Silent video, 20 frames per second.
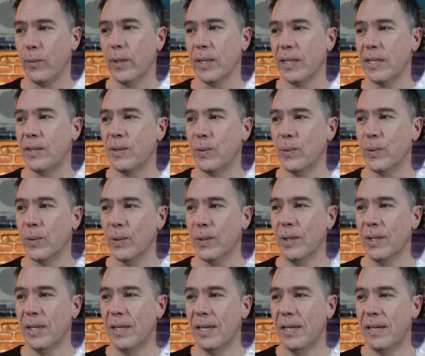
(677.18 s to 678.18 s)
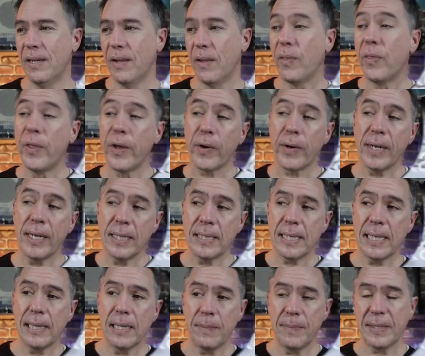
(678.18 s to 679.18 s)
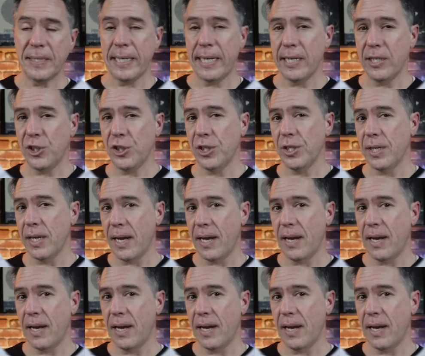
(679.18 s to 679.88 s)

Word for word: really cool. There is a limitation